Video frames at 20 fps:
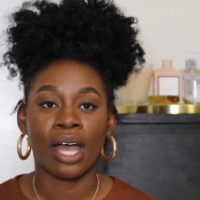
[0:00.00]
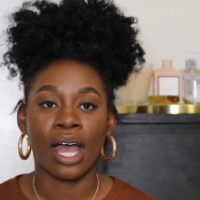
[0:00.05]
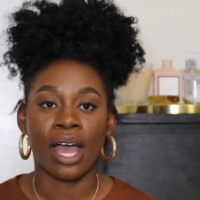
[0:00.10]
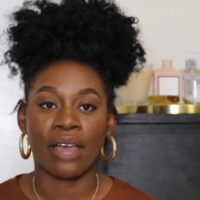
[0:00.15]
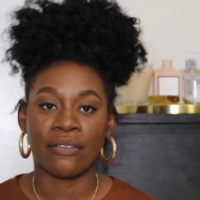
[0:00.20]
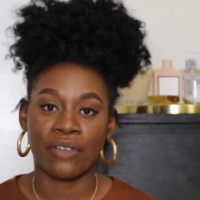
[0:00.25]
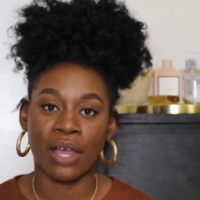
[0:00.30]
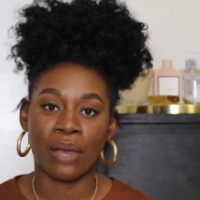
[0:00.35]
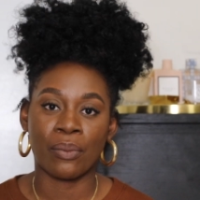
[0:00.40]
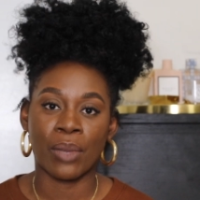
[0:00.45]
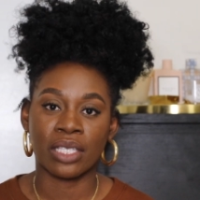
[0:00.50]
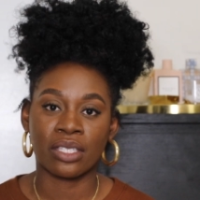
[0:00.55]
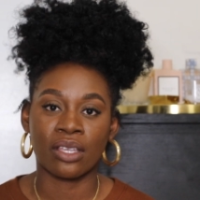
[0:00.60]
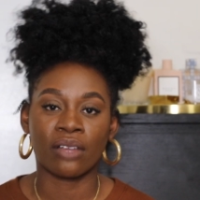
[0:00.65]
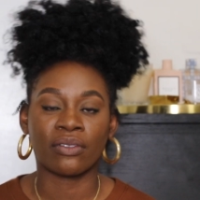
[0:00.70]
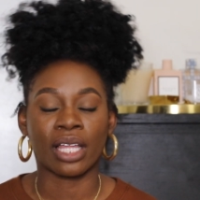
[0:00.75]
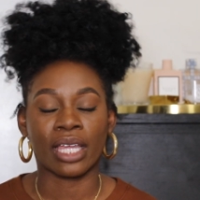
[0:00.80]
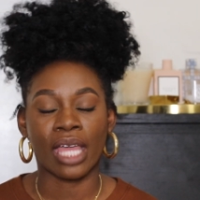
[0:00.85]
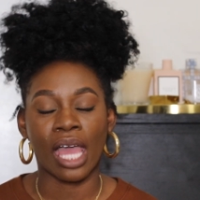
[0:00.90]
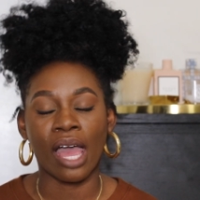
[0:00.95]
I find
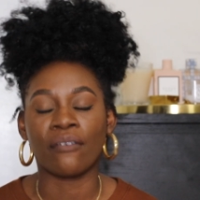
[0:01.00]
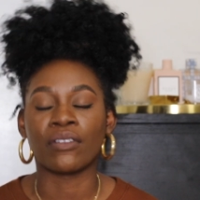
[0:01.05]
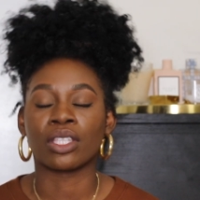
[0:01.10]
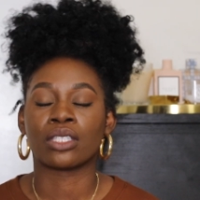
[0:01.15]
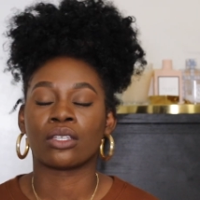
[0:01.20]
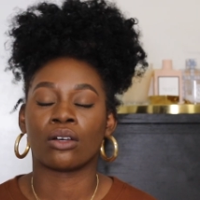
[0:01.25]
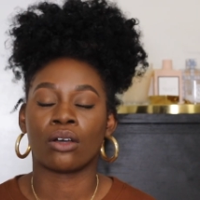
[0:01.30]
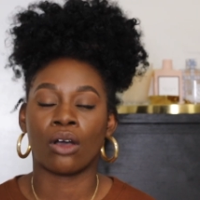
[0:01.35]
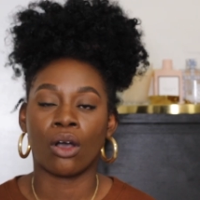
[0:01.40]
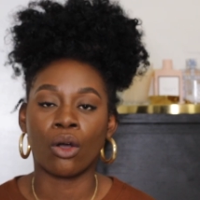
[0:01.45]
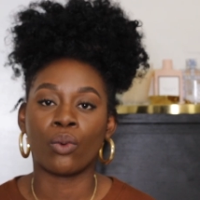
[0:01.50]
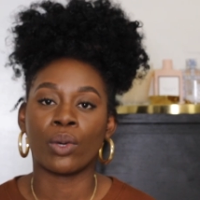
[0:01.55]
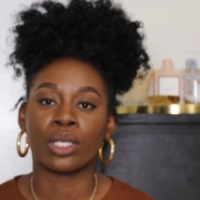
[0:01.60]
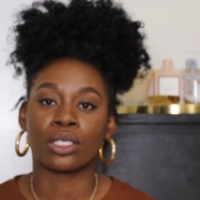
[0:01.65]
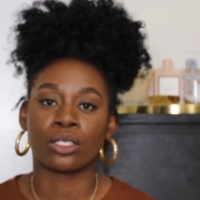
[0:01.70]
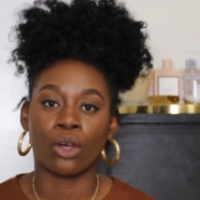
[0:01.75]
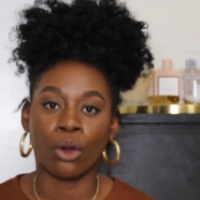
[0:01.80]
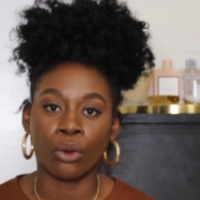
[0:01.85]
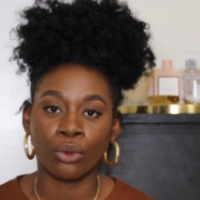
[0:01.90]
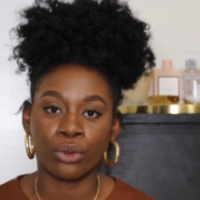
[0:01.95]
myself like having to
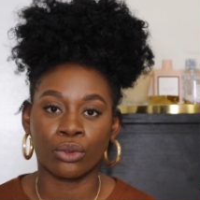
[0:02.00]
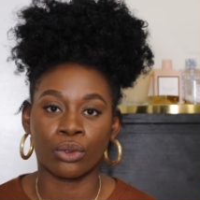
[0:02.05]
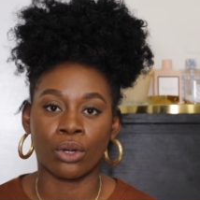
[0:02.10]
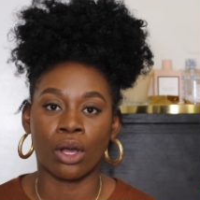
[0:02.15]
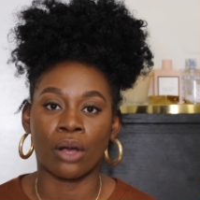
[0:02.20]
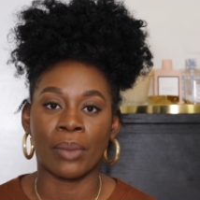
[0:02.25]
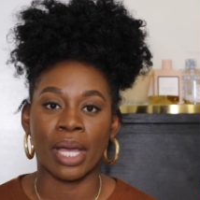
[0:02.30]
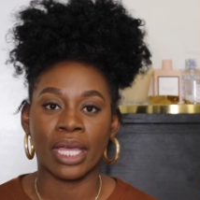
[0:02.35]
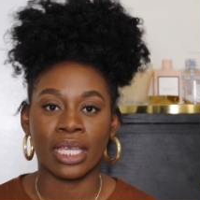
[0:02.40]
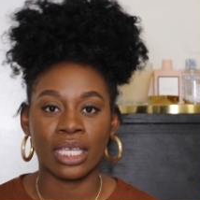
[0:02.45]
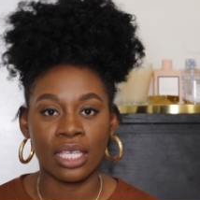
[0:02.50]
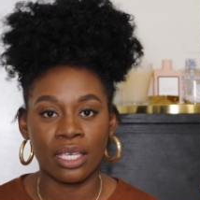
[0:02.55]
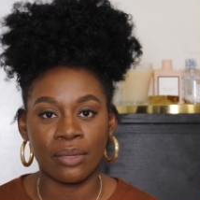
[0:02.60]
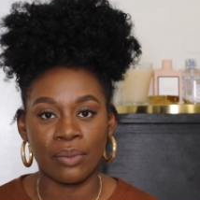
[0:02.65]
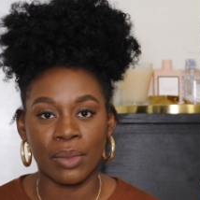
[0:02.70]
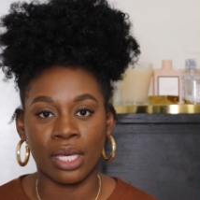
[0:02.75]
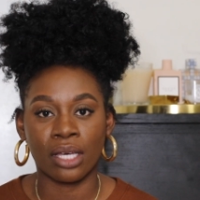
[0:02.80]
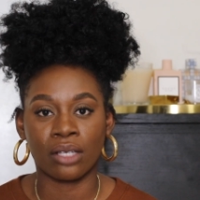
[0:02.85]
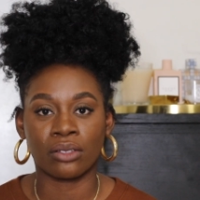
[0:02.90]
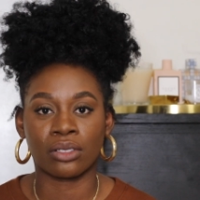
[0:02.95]
always go through all my
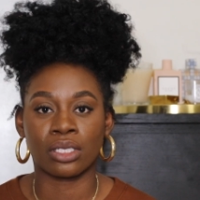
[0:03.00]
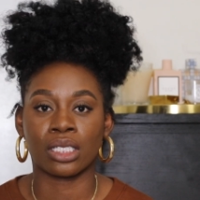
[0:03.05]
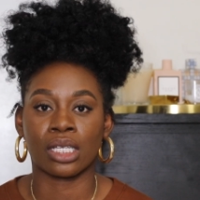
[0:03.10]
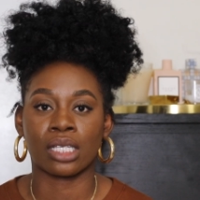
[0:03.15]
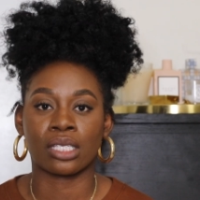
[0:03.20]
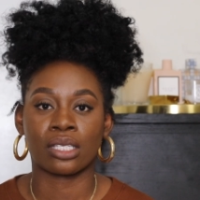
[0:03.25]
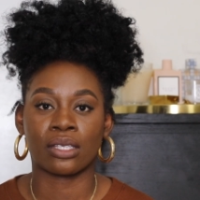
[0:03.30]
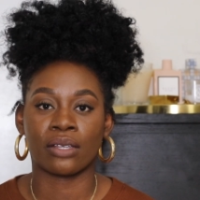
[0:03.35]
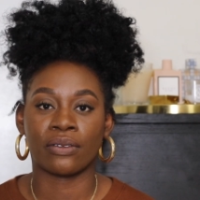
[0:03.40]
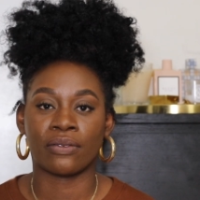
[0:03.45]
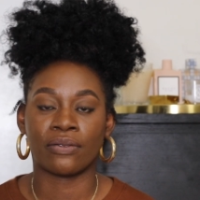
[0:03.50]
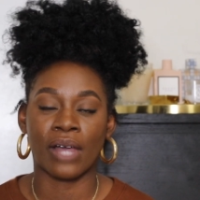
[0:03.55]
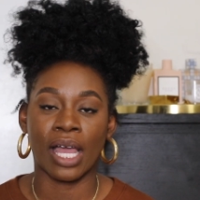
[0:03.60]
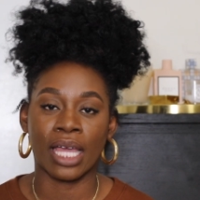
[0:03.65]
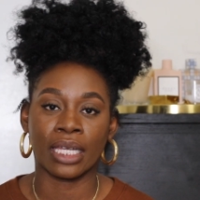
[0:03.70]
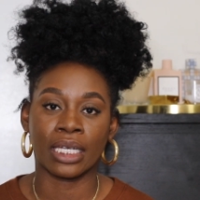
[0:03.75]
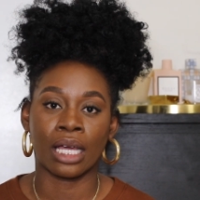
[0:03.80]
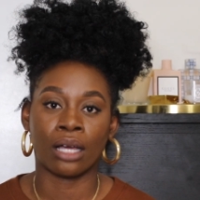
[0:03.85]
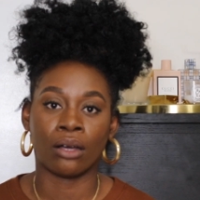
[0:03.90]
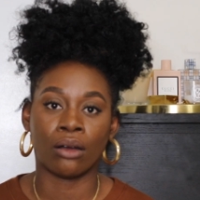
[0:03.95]
emails just to
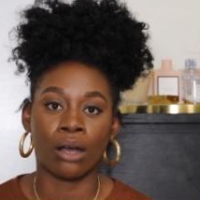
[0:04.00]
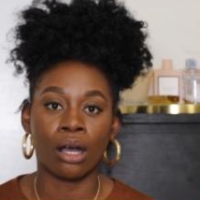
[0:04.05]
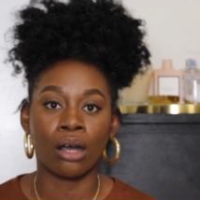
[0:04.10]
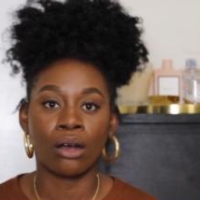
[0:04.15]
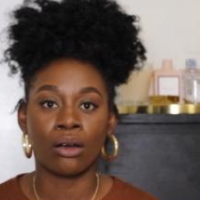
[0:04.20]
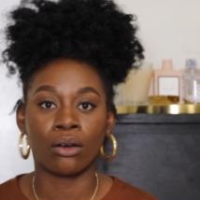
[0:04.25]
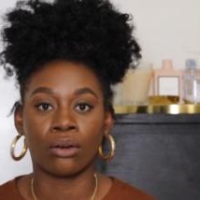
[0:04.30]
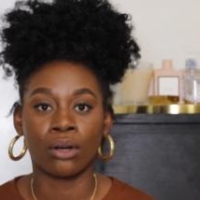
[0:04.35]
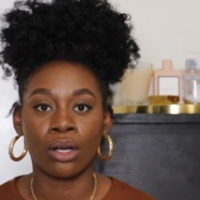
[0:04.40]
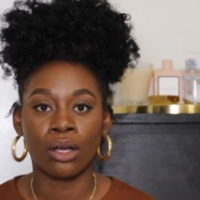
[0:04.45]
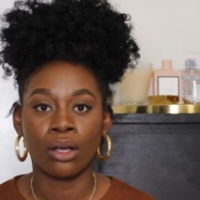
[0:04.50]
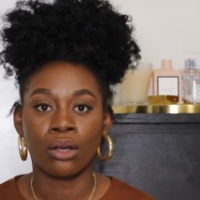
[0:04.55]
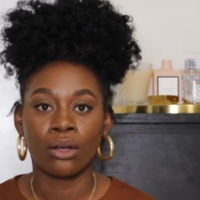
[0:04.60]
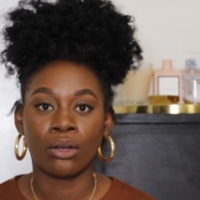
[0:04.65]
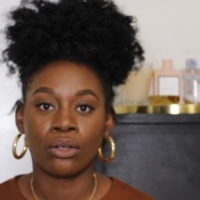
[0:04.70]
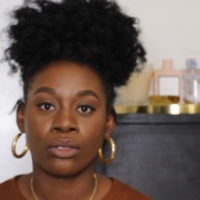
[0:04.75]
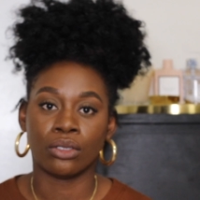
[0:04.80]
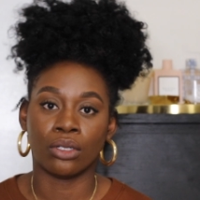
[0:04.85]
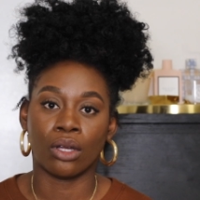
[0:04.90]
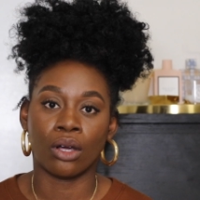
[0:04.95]
find out, oh,
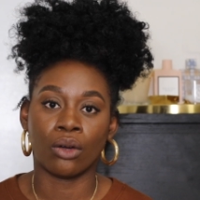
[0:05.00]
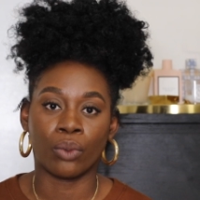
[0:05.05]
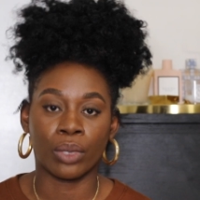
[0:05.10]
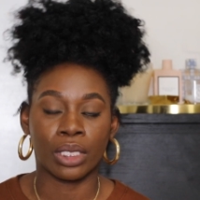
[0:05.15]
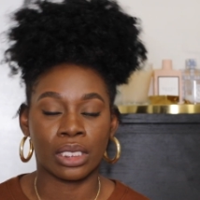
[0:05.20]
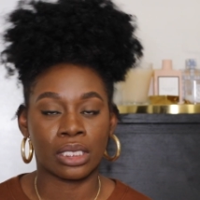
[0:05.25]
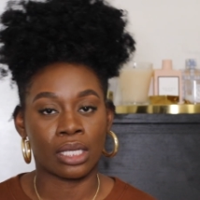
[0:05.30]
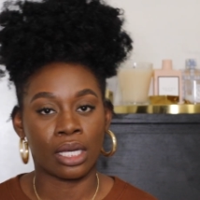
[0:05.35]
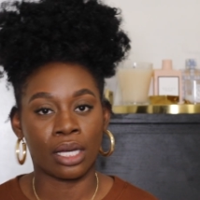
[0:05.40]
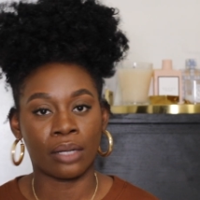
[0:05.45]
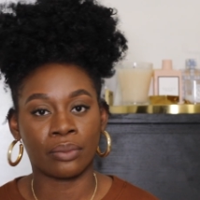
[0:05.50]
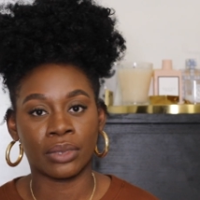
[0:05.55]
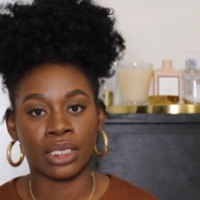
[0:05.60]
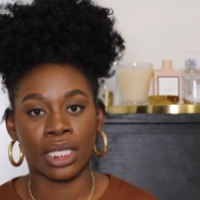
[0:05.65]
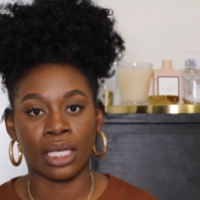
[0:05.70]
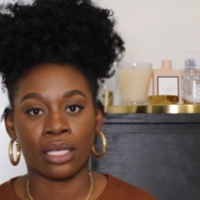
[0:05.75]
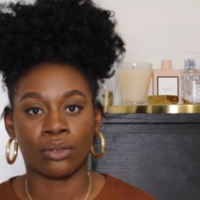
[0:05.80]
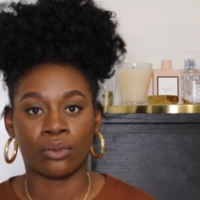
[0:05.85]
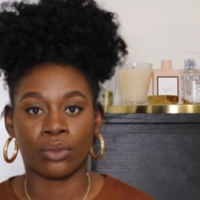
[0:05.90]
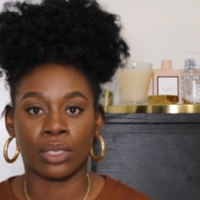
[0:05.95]
you know, what is the
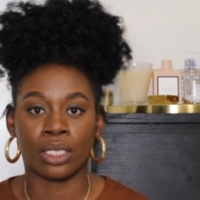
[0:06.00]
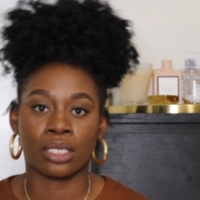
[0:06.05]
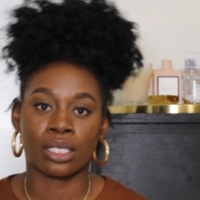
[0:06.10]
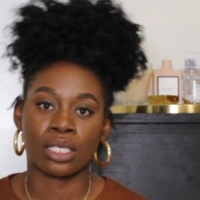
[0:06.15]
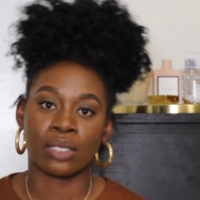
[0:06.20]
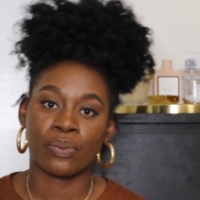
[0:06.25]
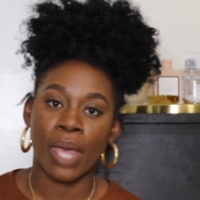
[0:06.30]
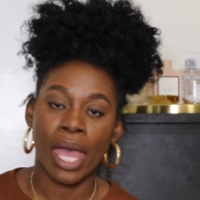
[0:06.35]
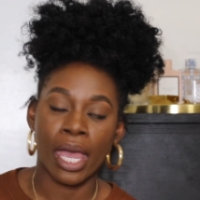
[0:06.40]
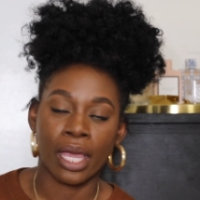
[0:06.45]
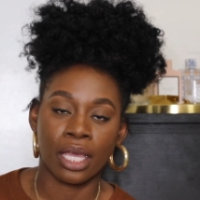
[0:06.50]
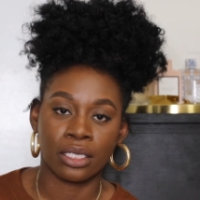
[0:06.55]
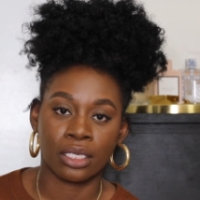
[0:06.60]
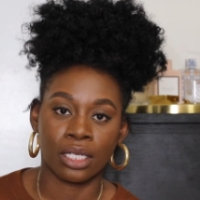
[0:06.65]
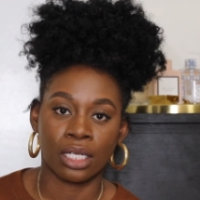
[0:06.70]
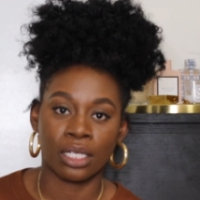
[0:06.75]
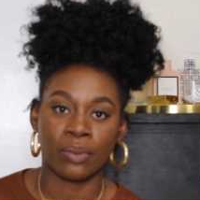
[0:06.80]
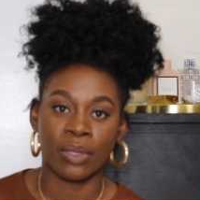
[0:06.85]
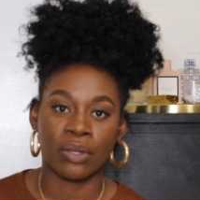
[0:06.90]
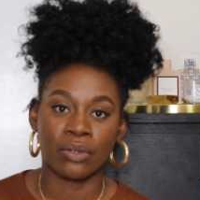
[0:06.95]
update? When is this package
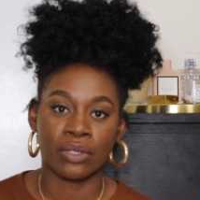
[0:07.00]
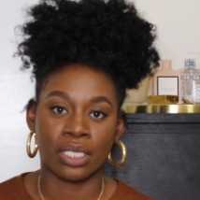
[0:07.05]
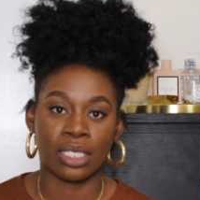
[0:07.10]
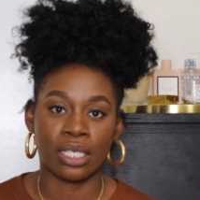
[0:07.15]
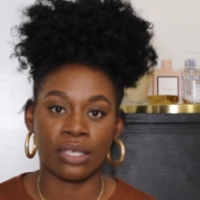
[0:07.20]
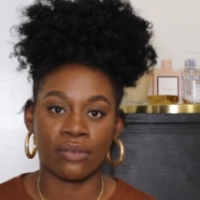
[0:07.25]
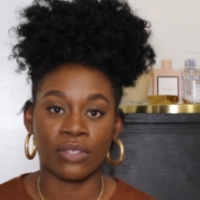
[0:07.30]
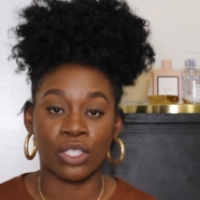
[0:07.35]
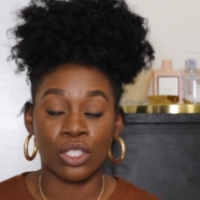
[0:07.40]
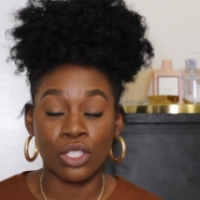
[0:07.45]
going to be received?